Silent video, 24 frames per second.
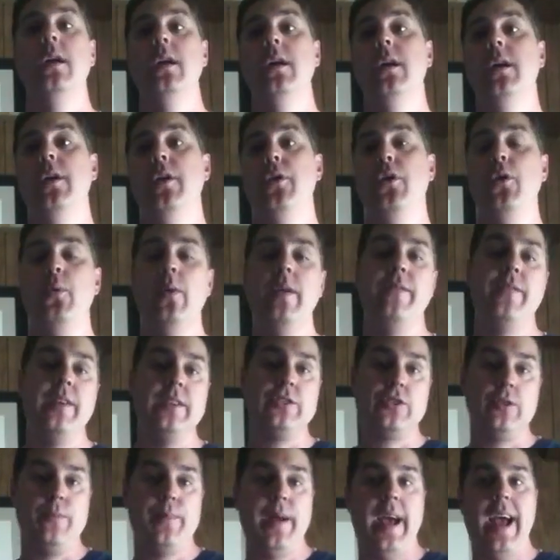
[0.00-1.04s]
new
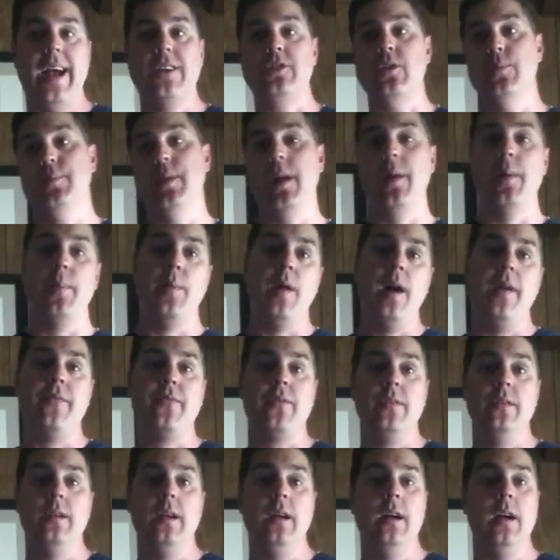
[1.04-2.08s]
adventure packs or blah blah blah
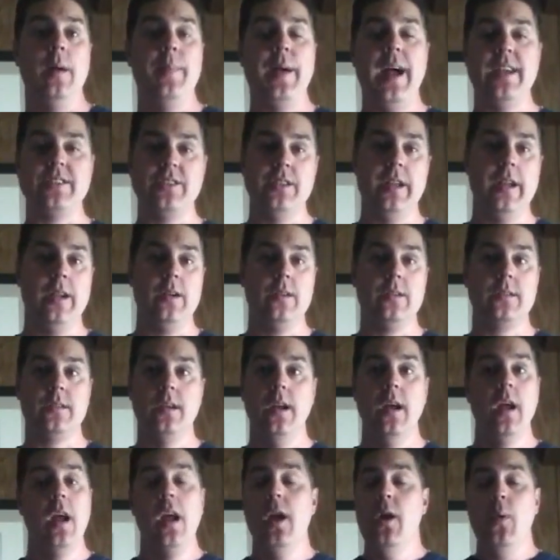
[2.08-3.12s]
for Imaginators.
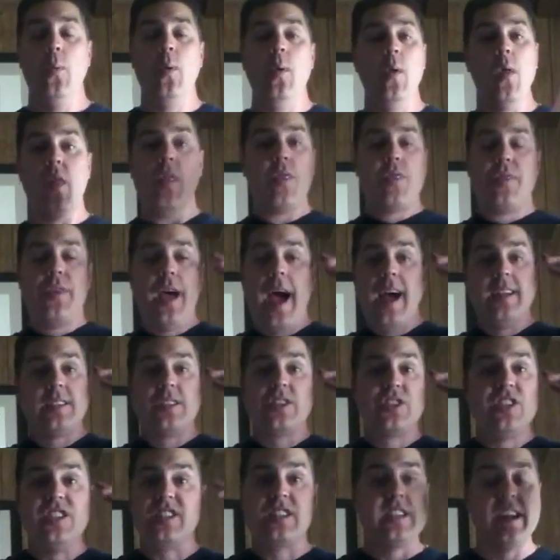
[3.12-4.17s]
Well, that's
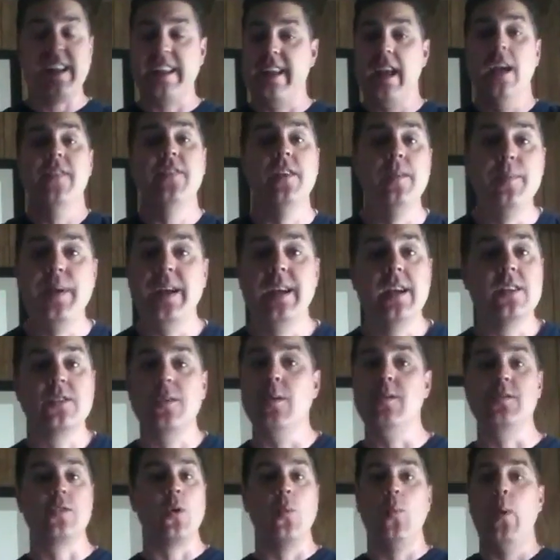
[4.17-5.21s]
just a given because
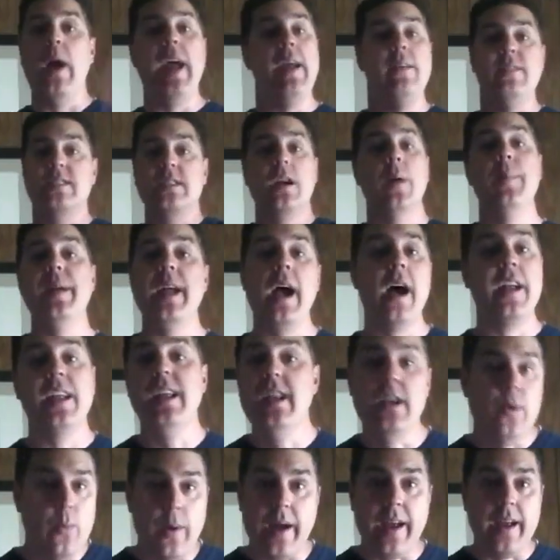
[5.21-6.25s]
those are waves coming out
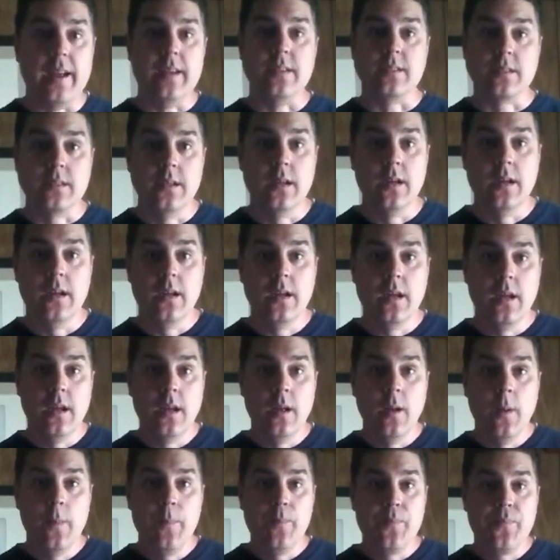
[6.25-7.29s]
anyways.
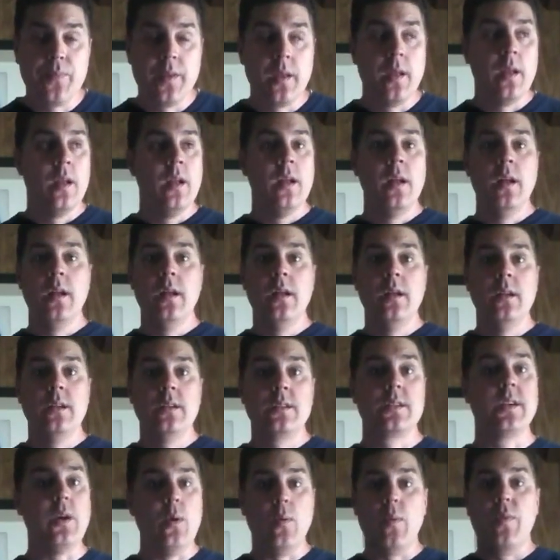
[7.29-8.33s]

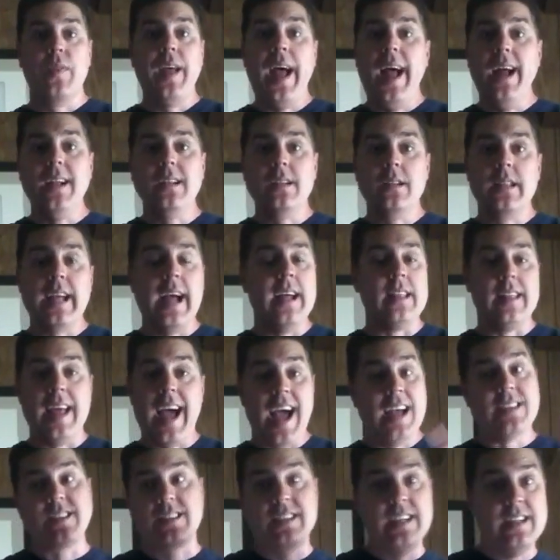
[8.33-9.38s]
So that
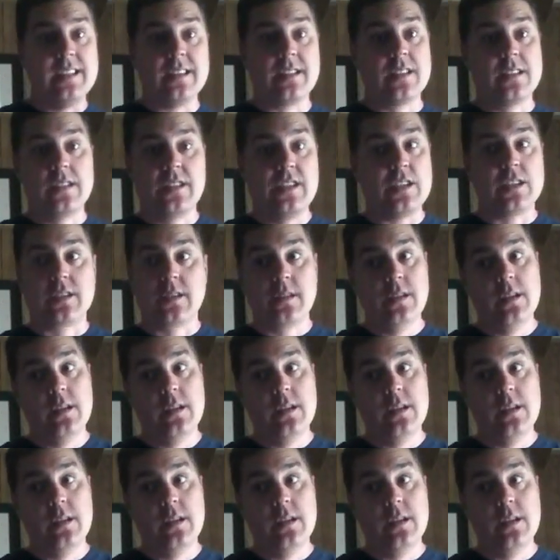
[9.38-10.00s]
last sentence just